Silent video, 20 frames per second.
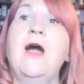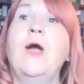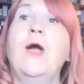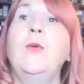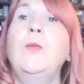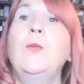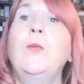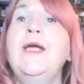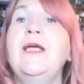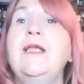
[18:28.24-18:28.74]

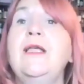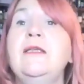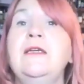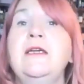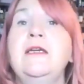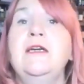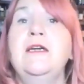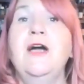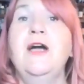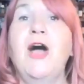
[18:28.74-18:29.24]

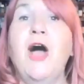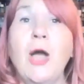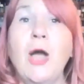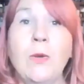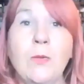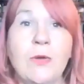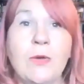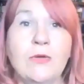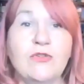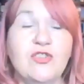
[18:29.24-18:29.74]

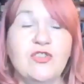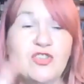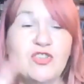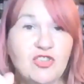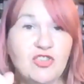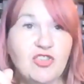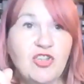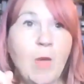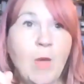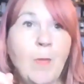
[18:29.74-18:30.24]
I will
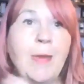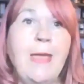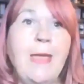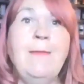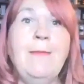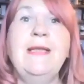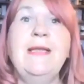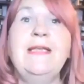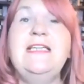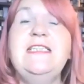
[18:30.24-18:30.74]
stop
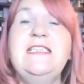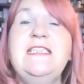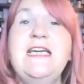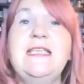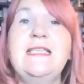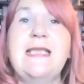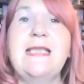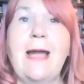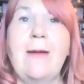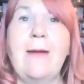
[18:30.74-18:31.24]
him. And he
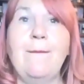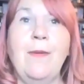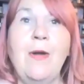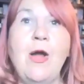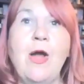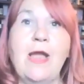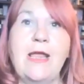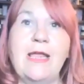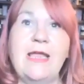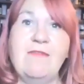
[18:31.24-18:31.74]
did that
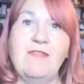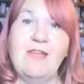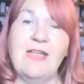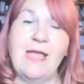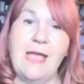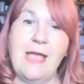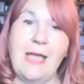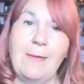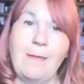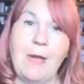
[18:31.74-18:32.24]
by
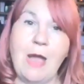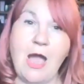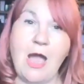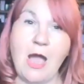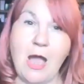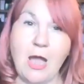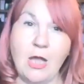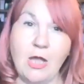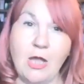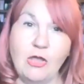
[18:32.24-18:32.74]
giving him
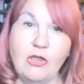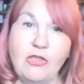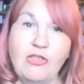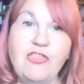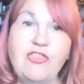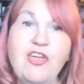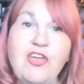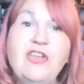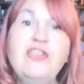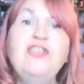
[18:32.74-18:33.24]
a
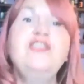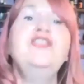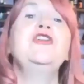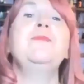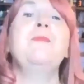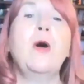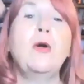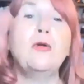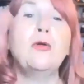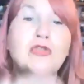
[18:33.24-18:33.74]

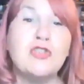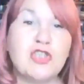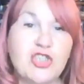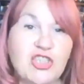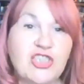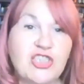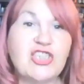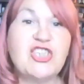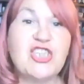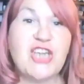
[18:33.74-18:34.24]
thunderbolt
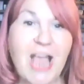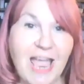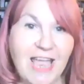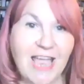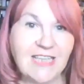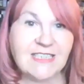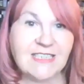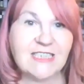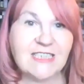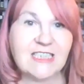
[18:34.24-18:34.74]
to the
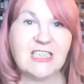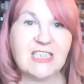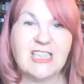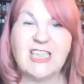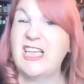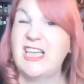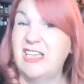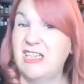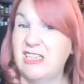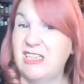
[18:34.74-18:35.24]
chest,
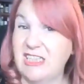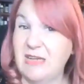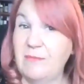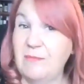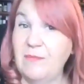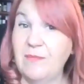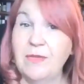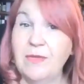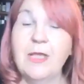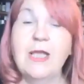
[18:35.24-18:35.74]
killed him.
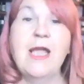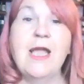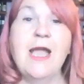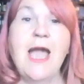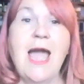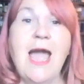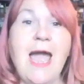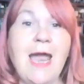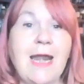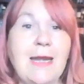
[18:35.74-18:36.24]

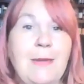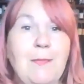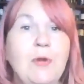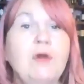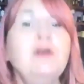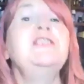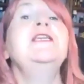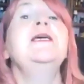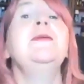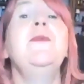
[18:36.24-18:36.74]
And he
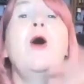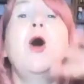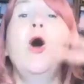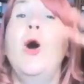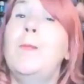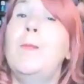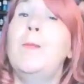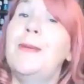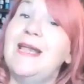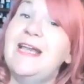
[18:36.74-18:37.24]
put him
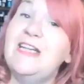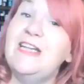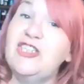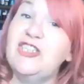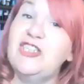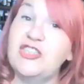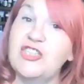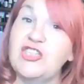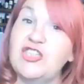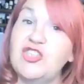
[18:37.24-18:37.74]
up
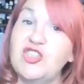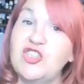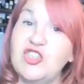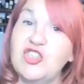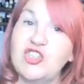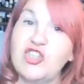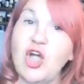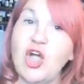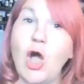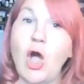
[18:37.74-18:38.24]
into the
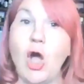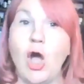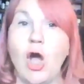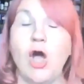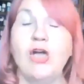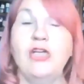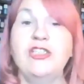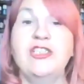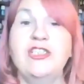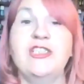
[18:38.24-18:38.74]

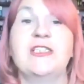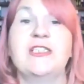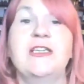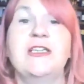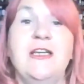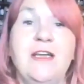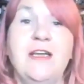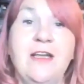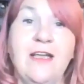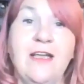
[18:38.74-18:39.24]
stars,
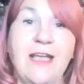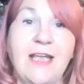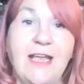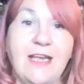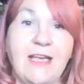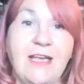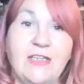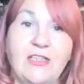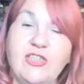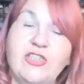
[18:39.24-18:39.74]

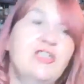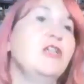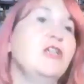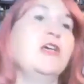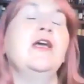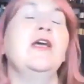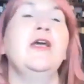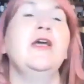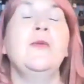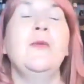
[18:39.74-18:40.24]

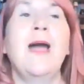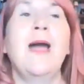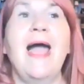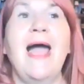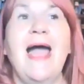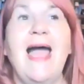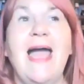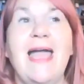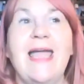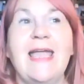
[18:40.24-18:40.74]
into
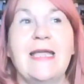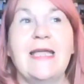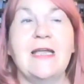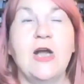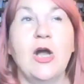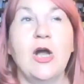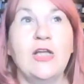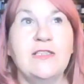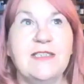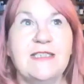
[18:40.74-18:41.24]
a
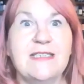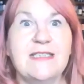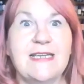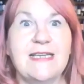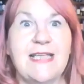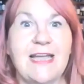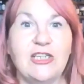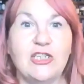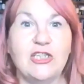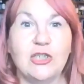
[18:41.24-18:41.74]

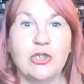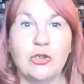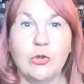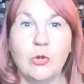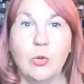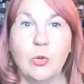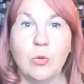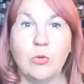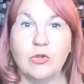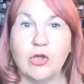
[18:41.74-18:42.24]
constellation
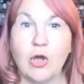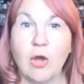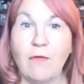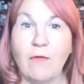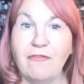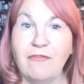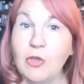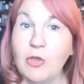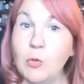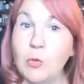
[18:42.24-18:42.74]
called
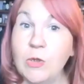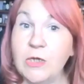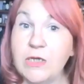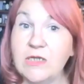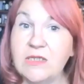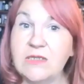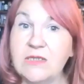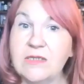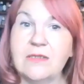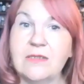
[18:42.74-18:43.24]

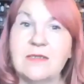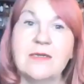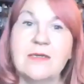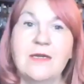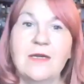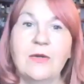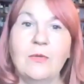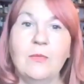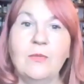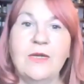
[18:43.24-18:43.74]
Ophiuchus,
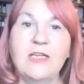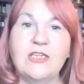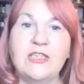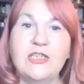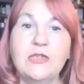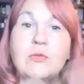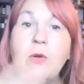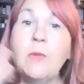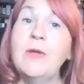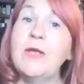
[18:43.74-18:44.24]

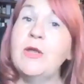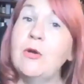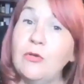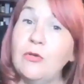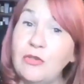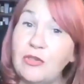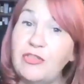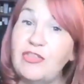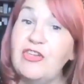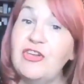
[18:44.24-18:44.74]
which is what we
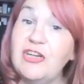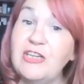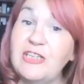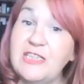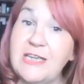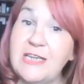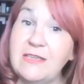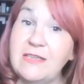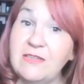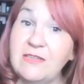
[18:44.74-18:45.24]
call the
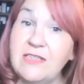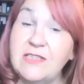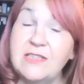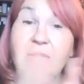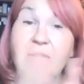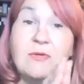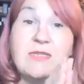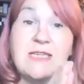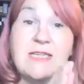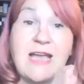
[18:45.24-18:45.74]
13th
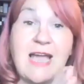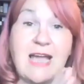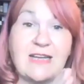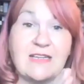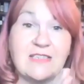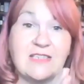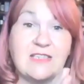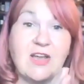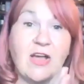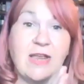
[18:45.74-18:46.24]

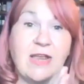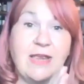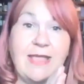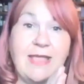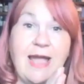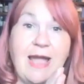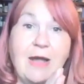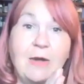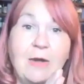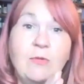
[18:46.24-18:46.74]
zodiac sign
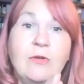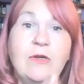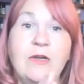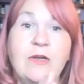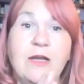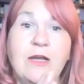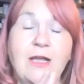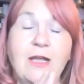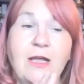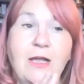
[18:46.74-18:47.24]
now.
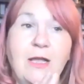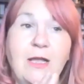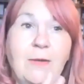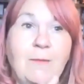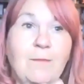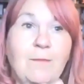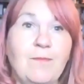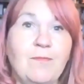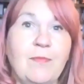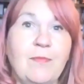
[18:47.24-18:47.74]

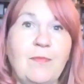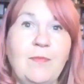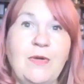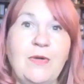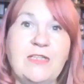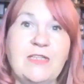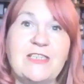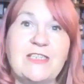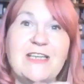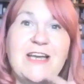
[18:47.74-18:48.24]

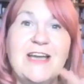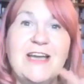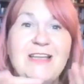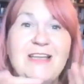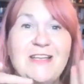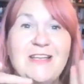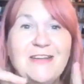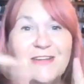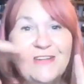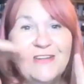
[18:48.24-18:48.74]
But
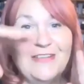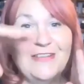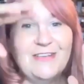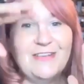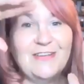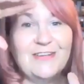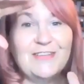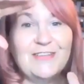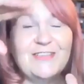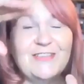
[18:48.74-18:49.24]

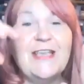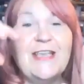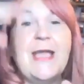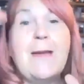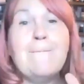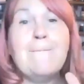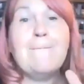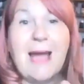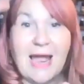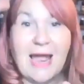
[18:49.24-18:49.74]
you can see
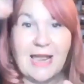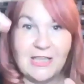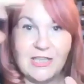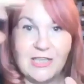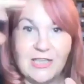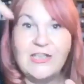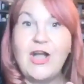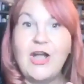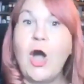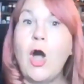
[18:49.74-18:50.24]
a
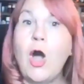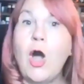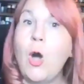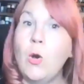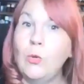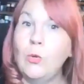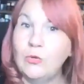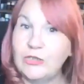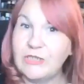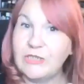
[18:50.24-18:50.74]
man
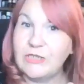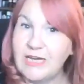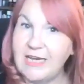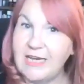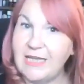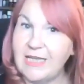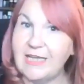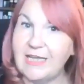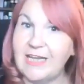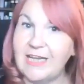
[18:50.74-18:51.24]

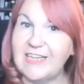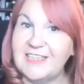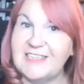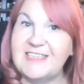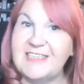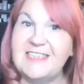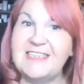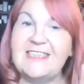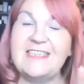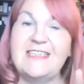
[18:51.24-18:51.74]
holding a
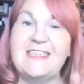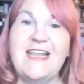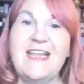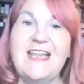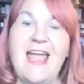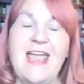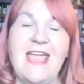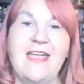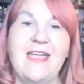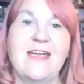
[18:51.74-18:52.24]

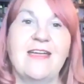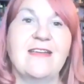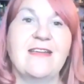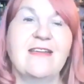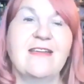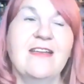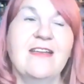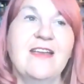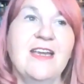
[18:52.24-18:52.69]
snake.